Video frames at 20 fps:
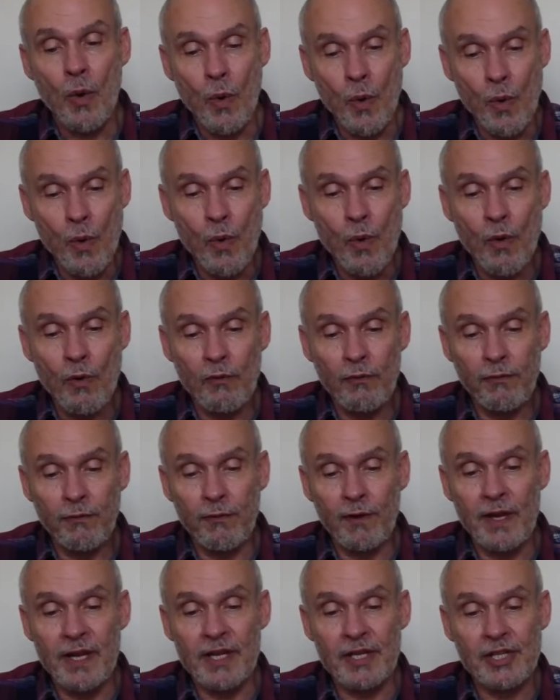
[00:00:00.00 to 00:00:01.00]
All
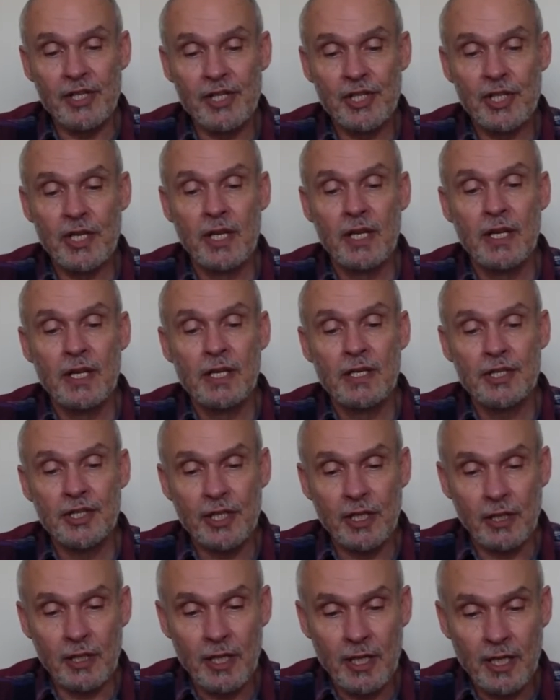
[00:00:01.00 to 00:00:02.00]
flesh
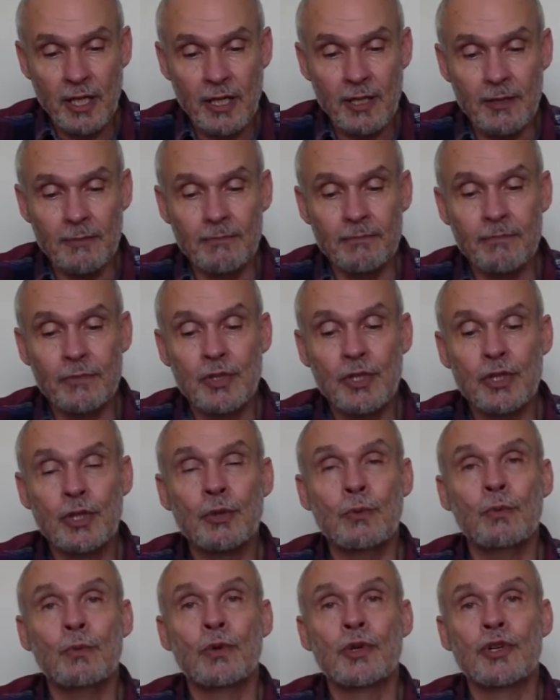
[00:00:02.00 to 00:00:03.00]
shall come
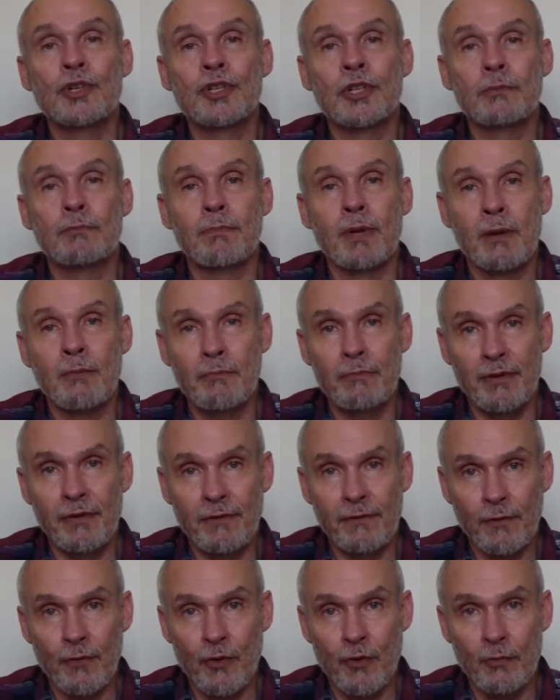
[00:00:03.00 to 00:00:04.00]
to worship
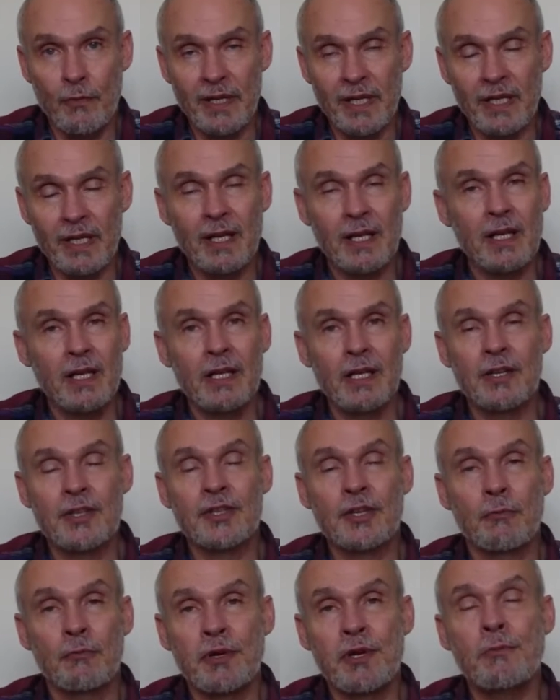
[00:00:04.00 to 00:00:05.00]
before me. And
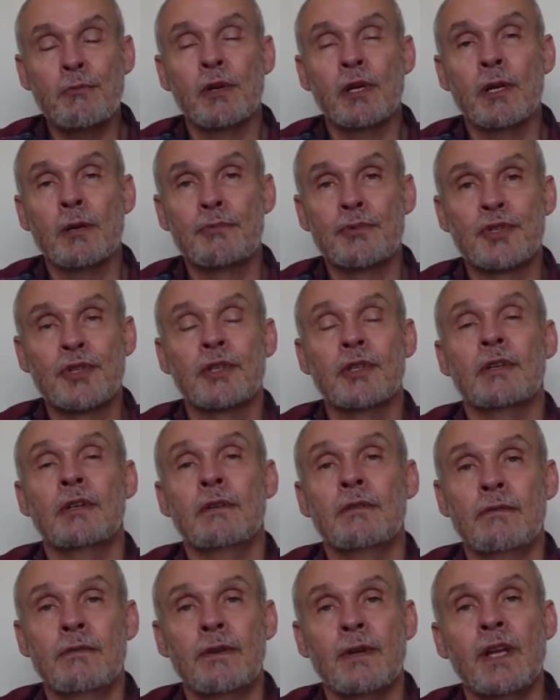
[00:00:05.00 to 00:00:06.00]
so we will
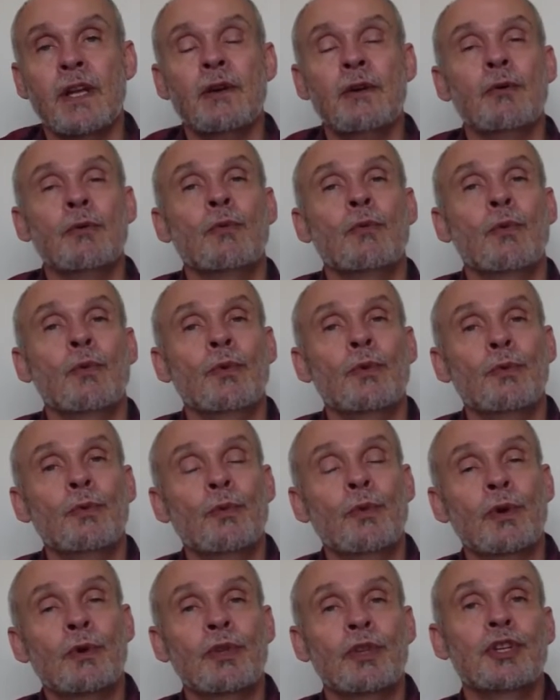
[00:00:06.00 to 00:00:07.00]
observe
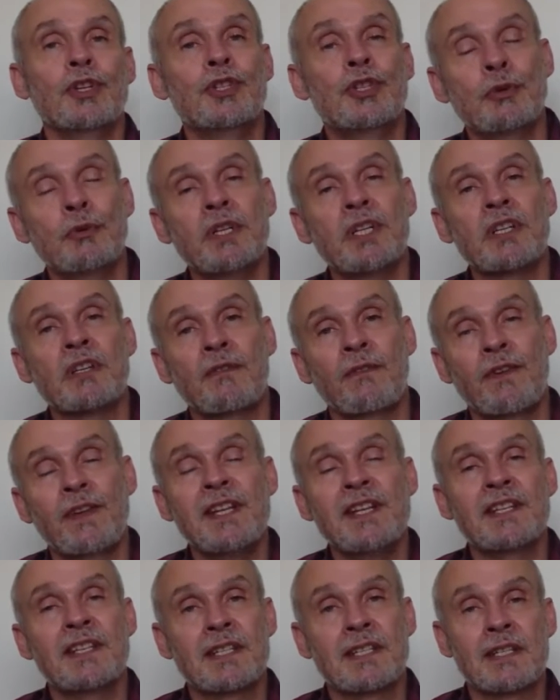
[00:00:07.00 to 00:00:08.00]
the Jewish
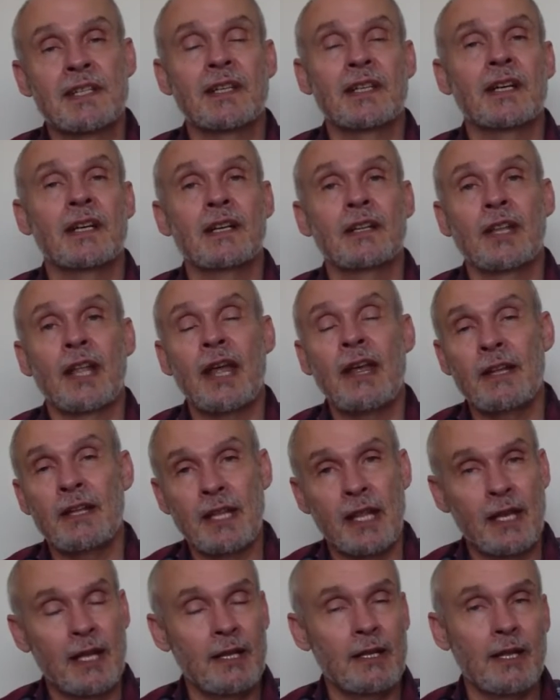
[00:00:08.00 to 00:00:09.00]
feasts now, they,
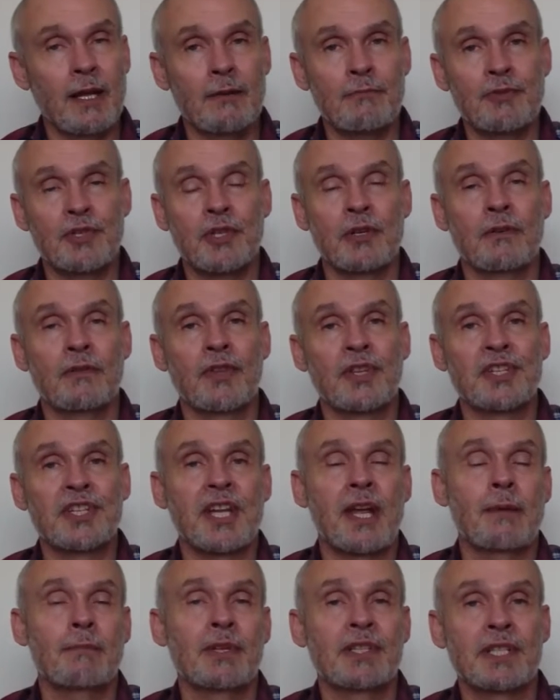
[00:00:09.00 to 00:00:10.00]
they observe the
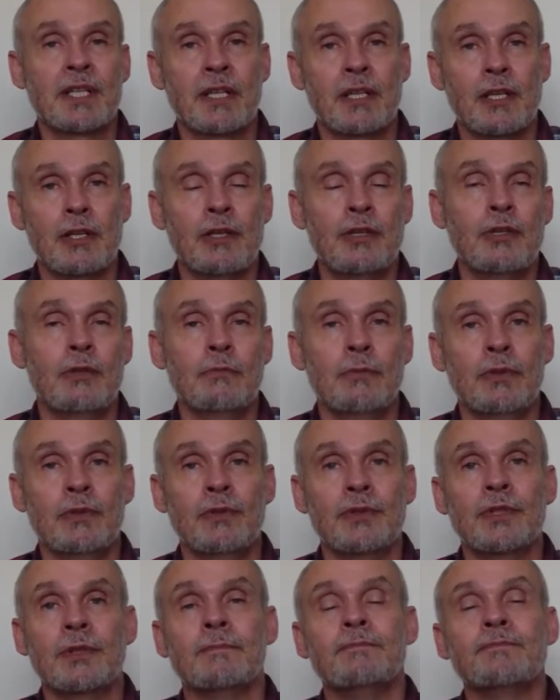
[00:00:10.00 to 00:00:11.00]
Sabbath and the new
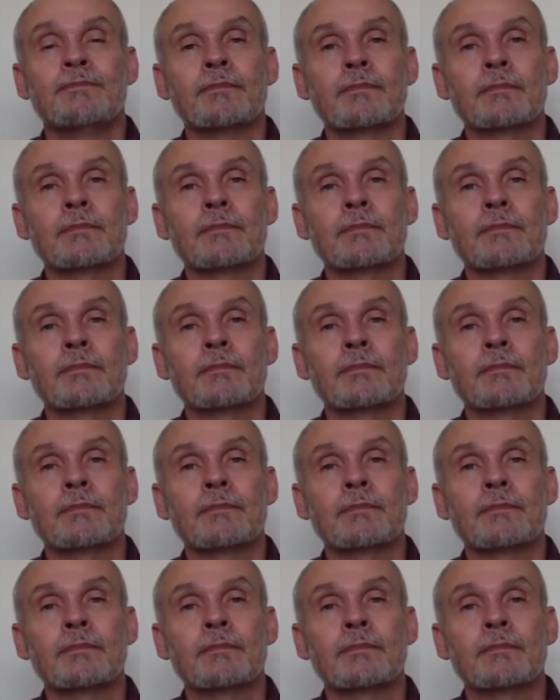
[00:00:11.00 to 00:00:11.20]
moons.